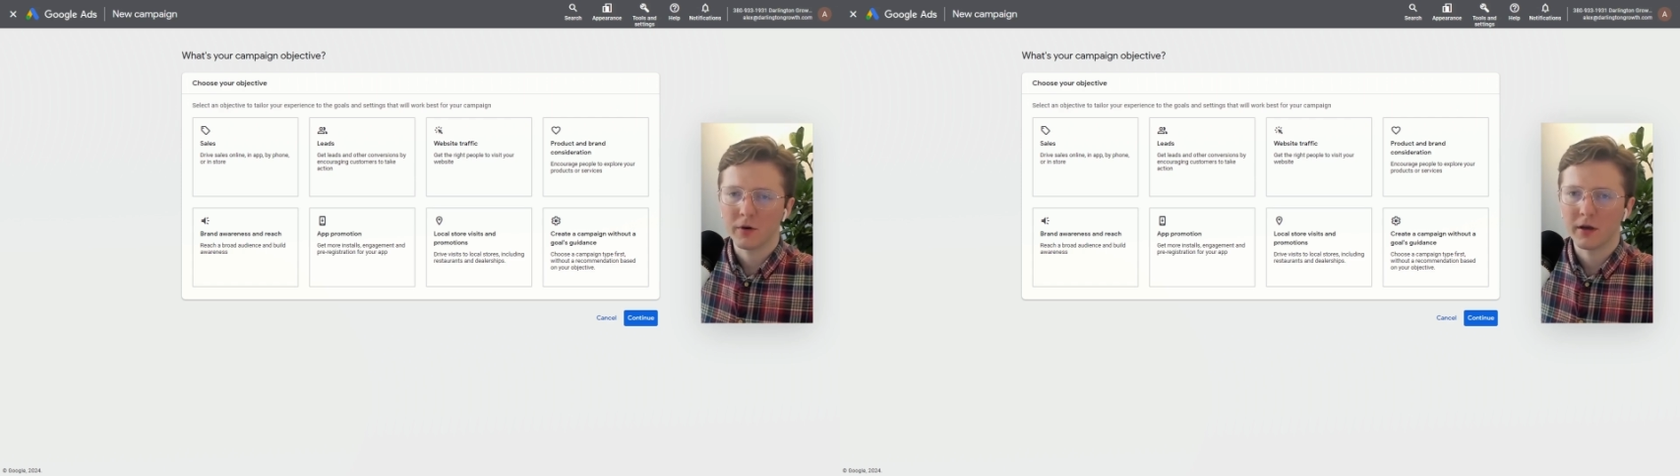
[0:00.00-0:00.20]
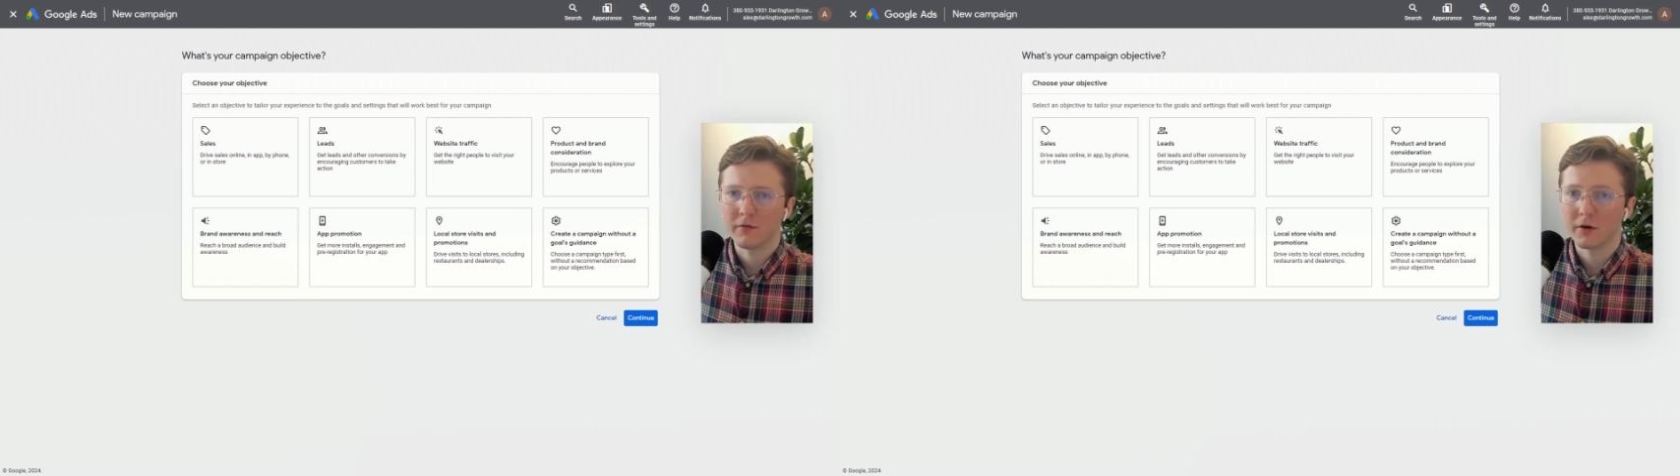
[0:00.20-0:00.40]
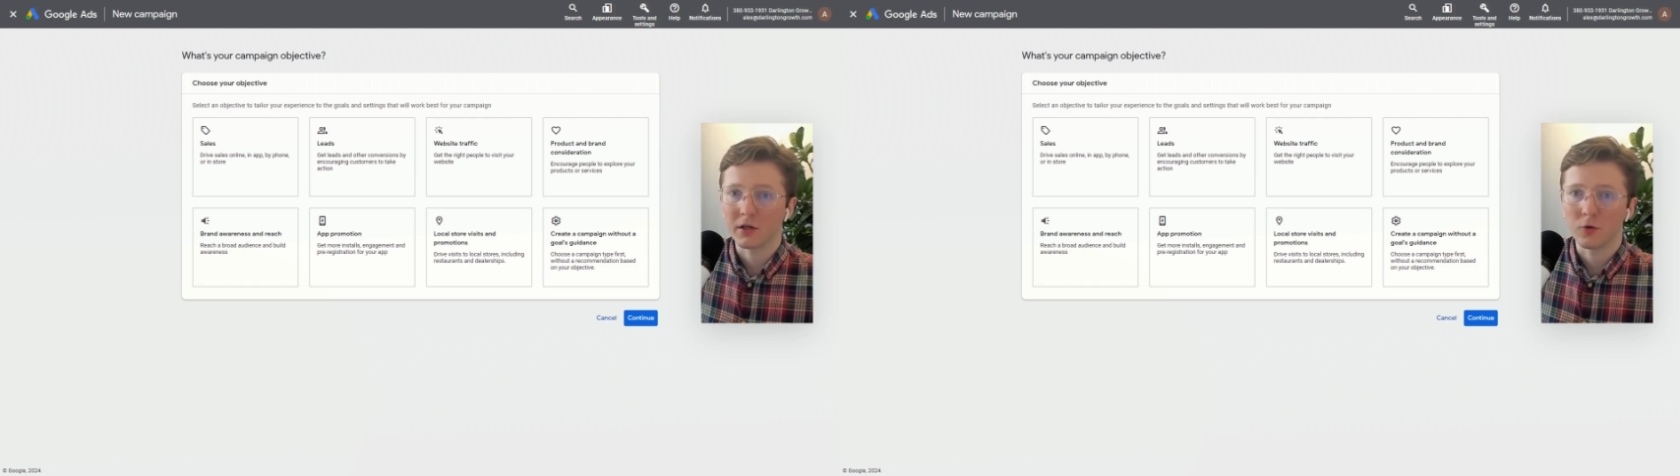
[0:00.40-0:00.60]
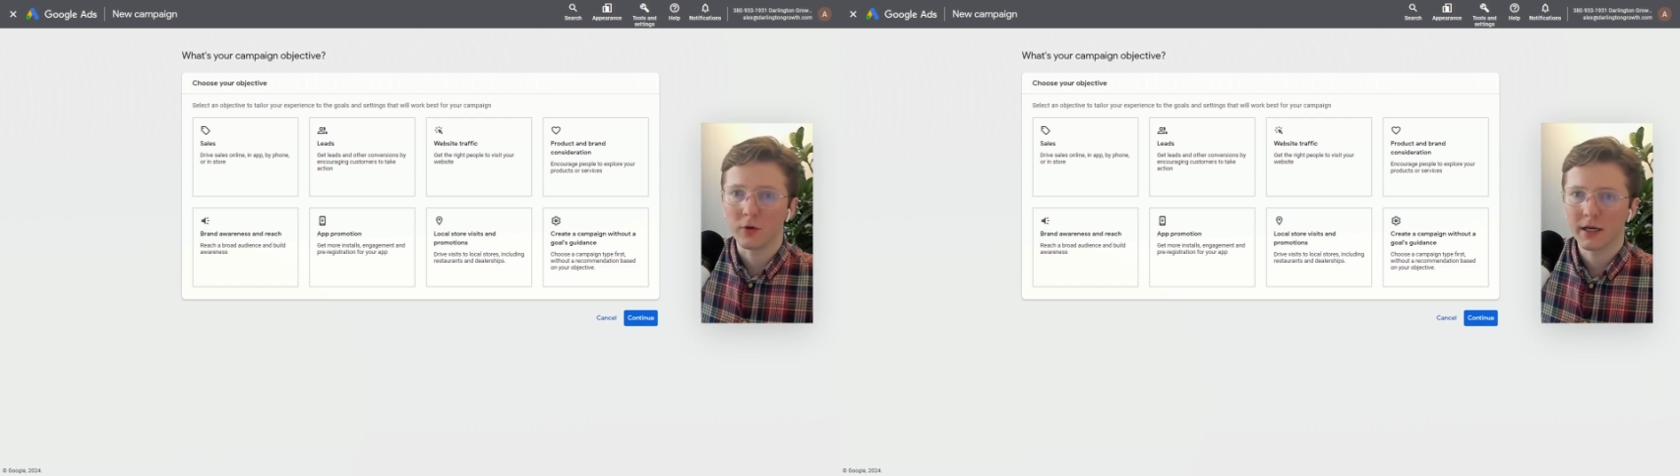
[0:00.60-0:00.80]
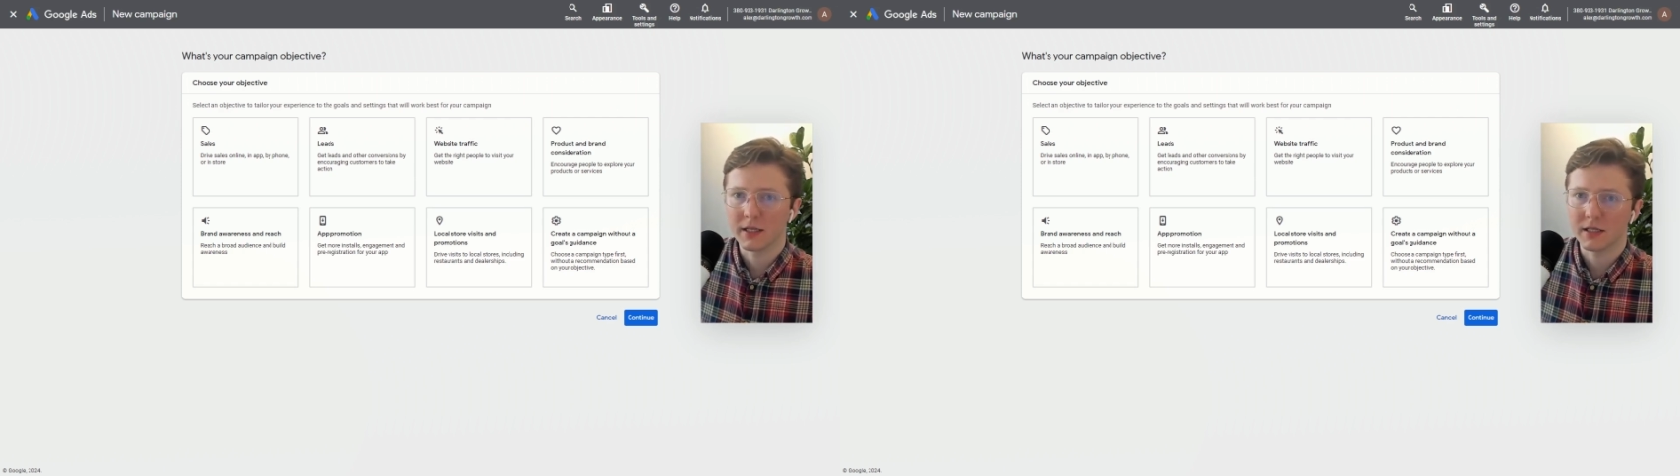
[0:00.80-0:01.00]
a very
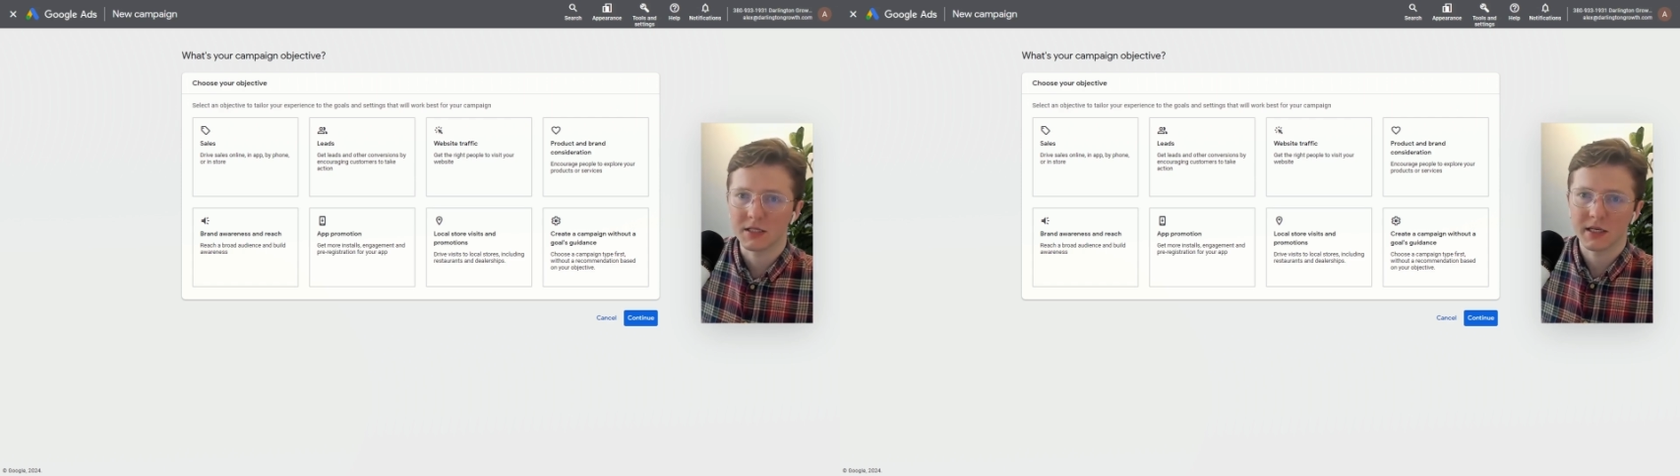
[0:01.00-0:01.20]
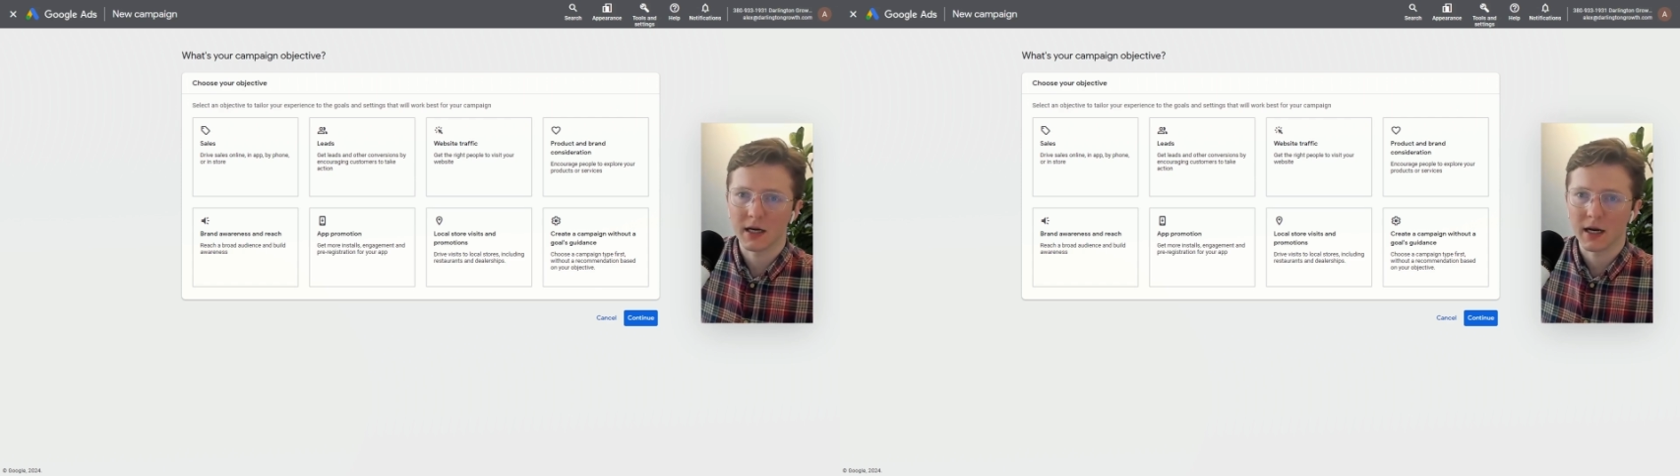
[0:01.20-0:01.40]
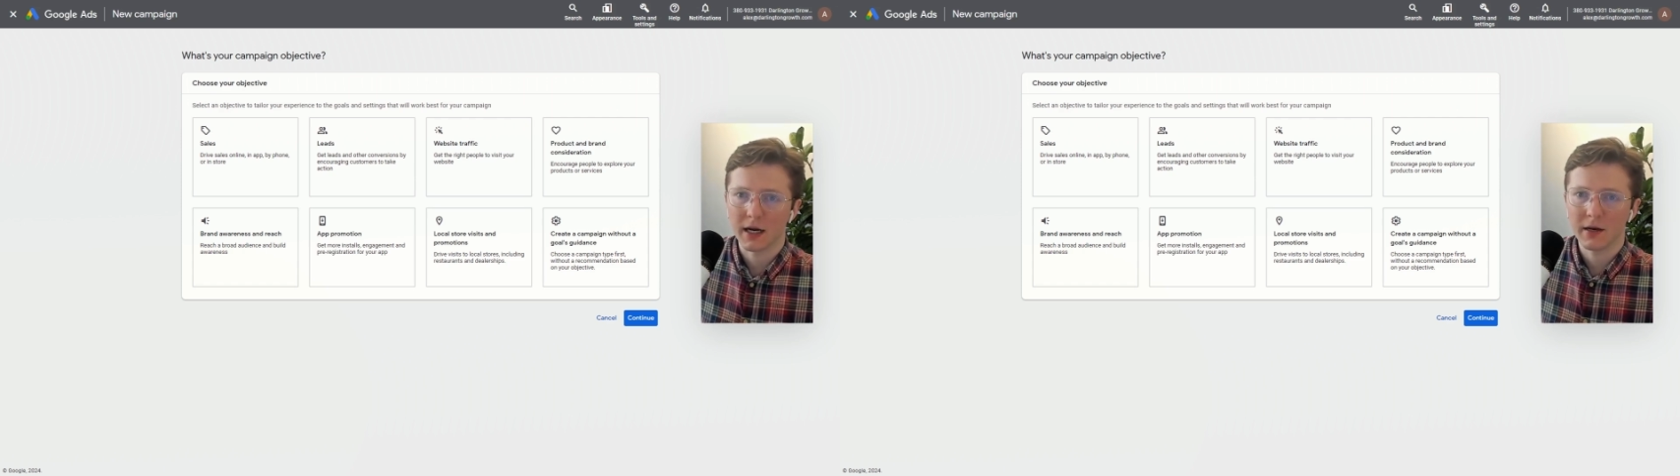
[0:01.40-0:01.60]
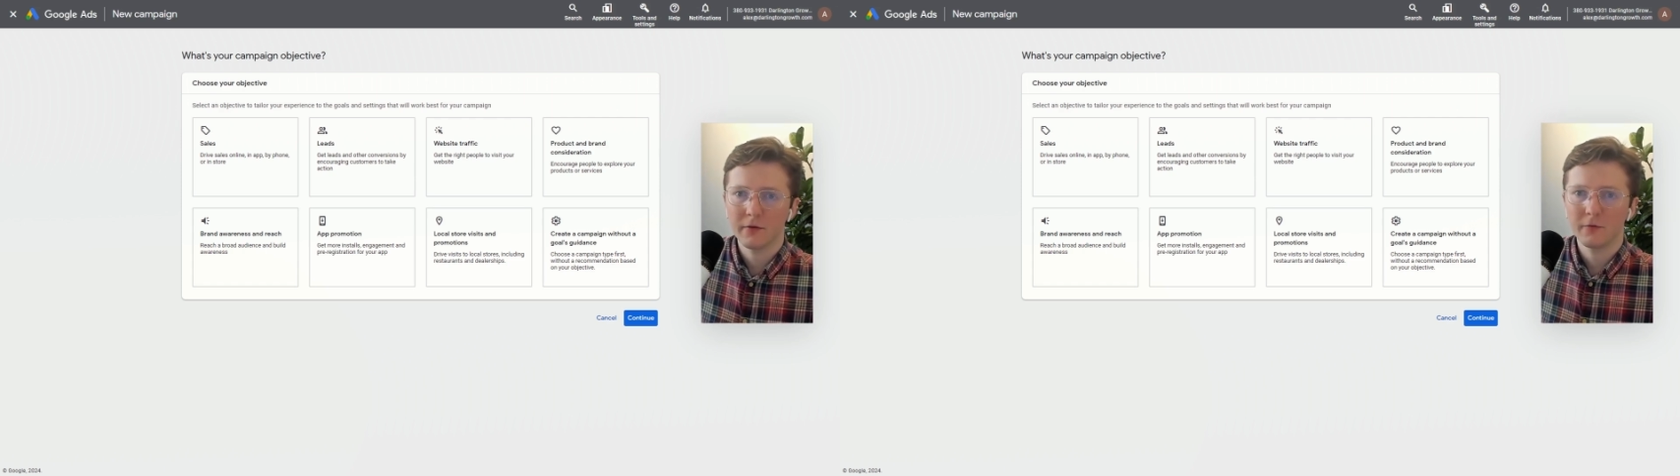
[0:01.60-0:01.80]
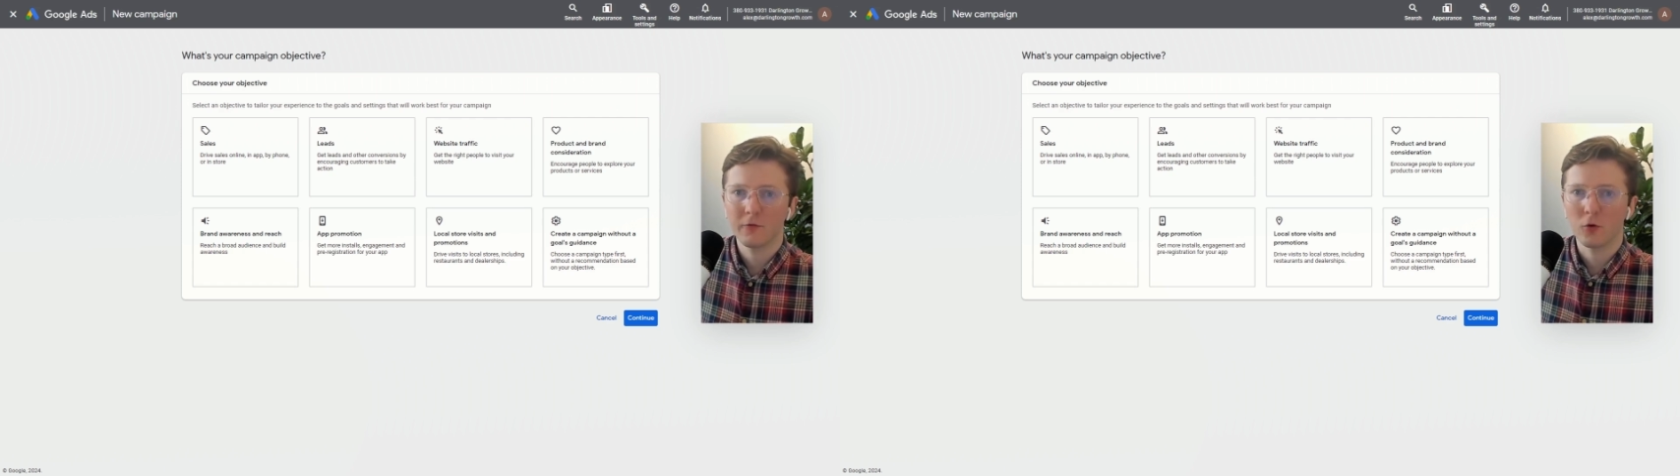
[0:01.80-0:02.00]
quick and easy guide